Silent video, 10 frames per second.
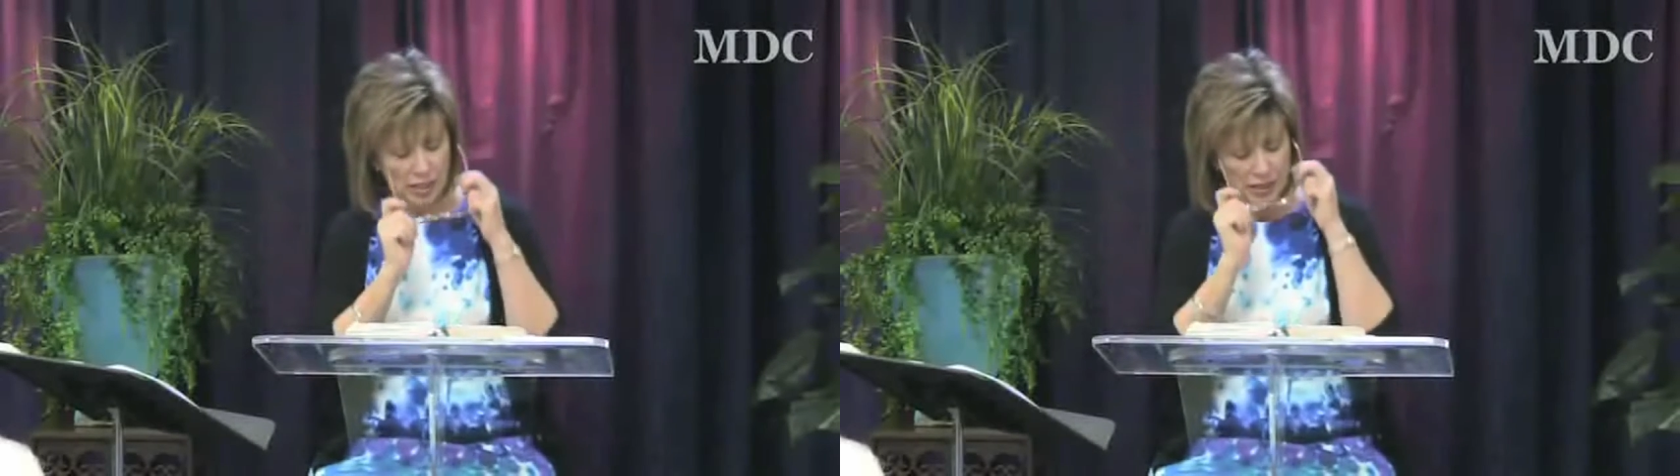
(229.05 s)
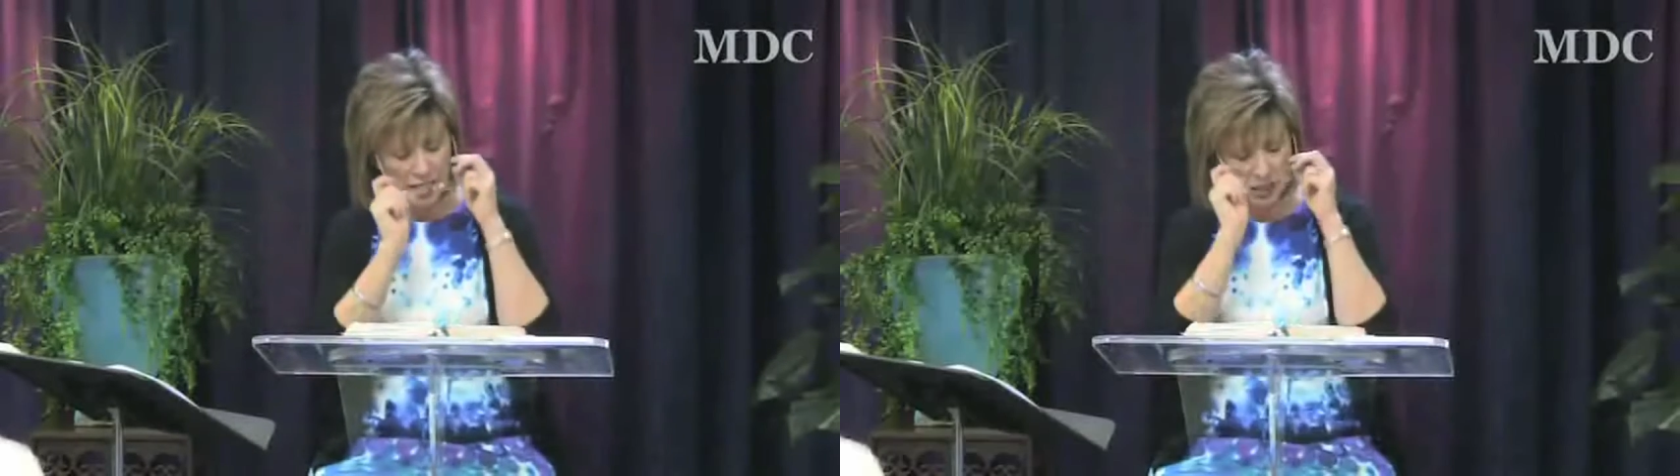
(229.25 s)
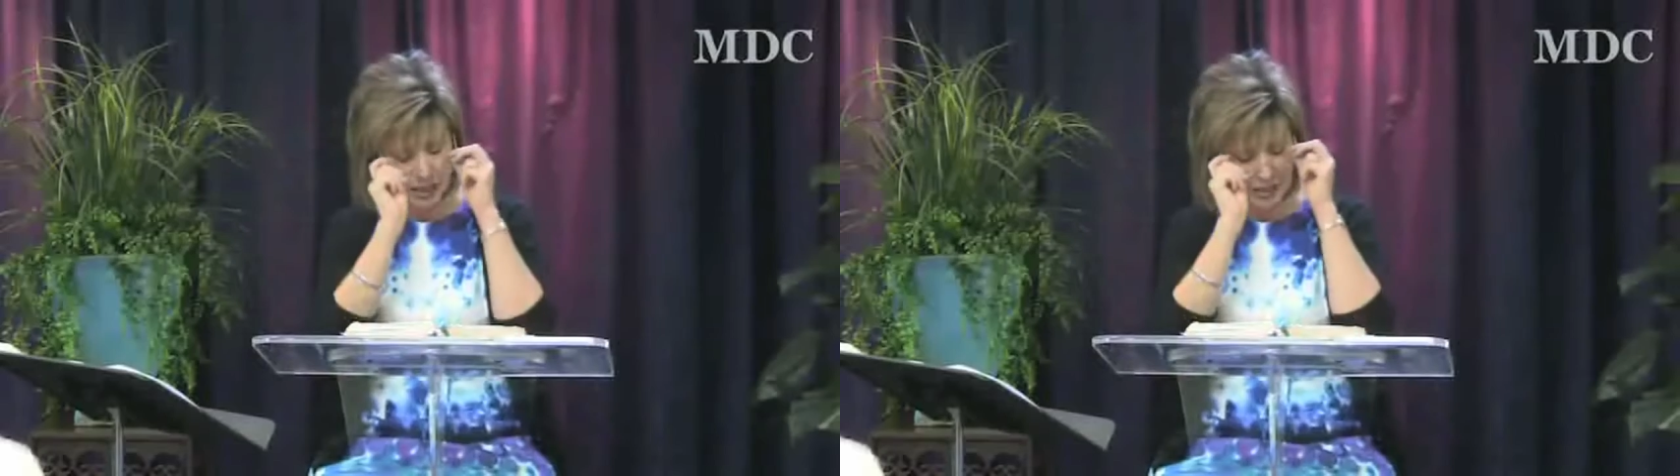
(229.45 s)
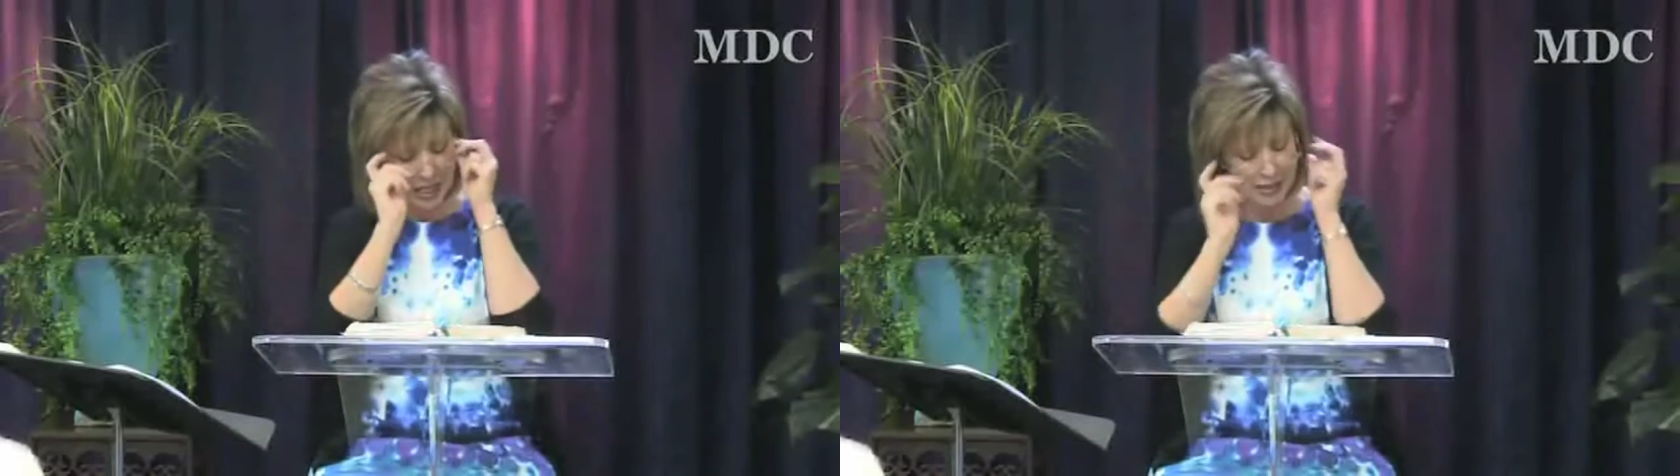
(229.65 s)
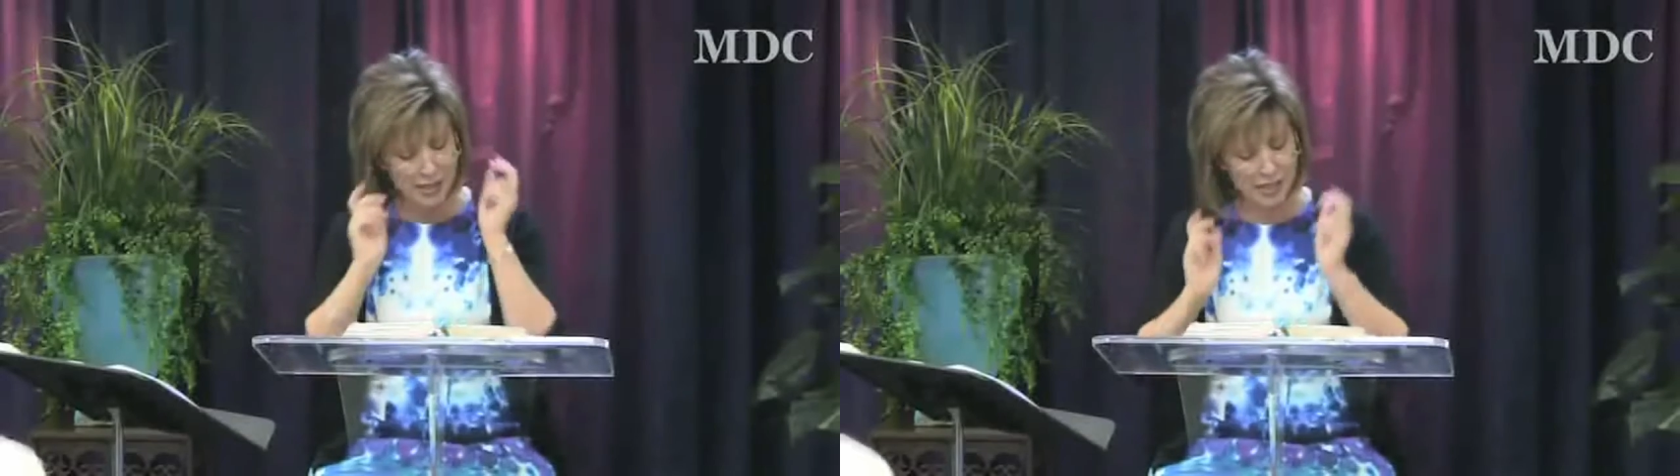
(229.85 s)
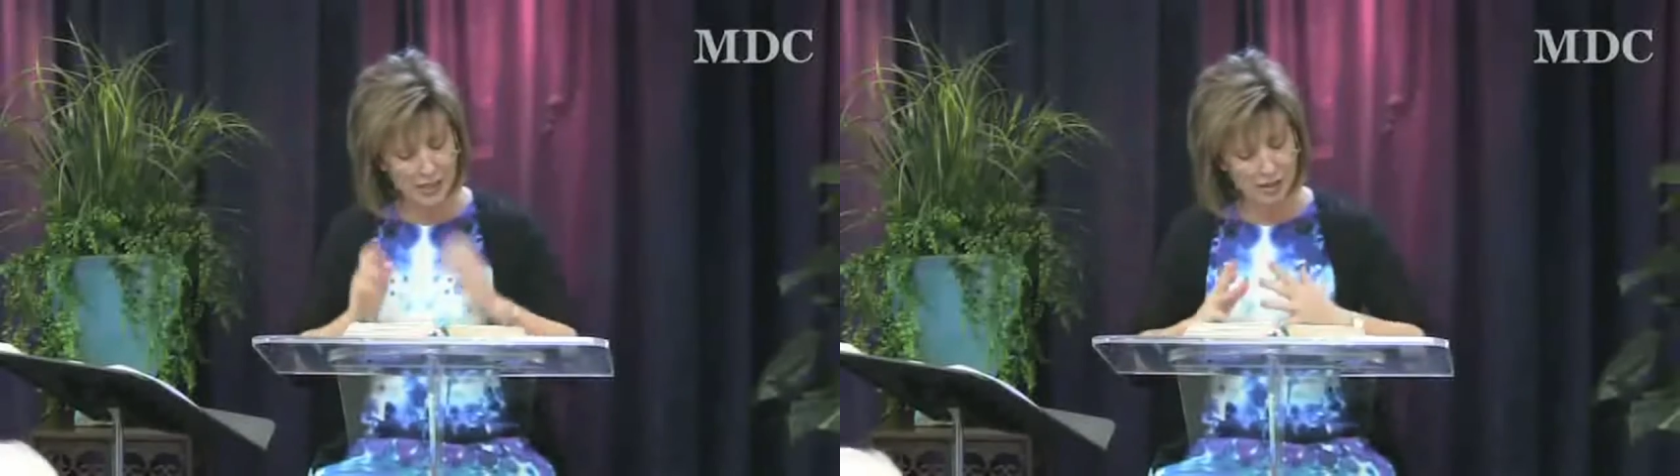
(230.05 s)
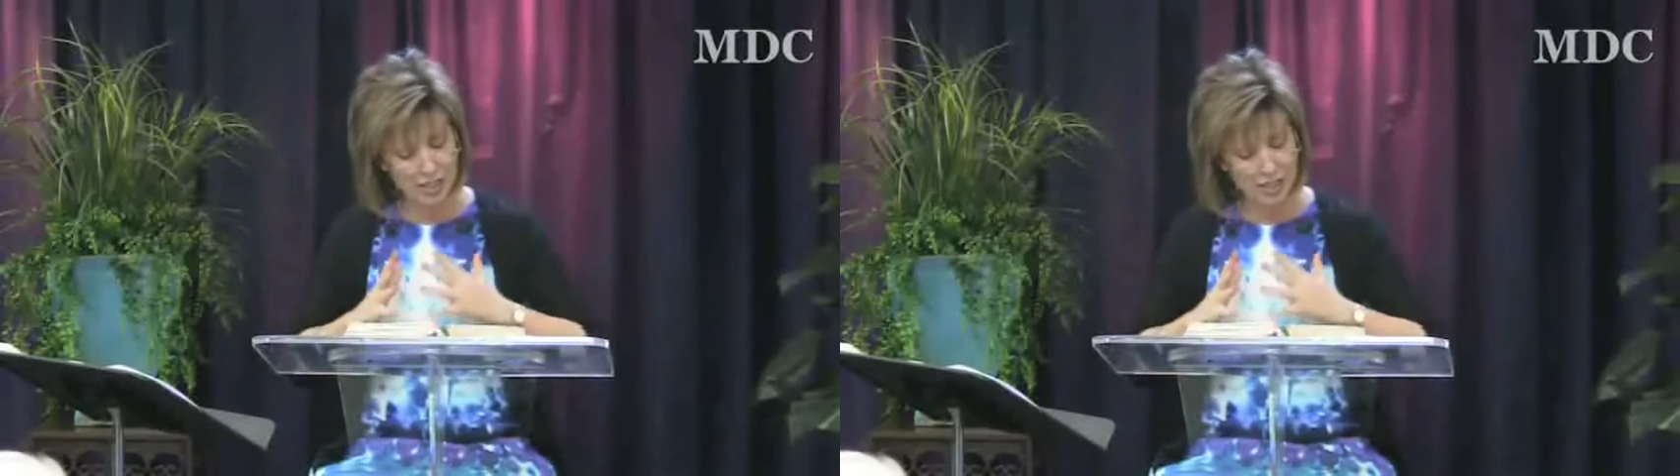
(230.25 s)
second to the last line there.